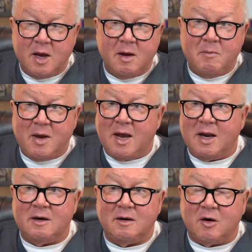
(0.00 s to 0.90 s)

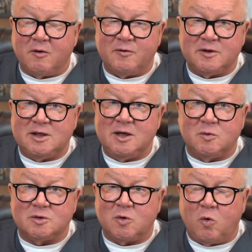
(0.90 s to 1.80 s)
Man, our fatigue
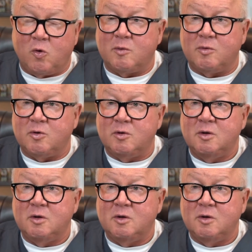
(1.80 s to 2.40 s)
was horrible.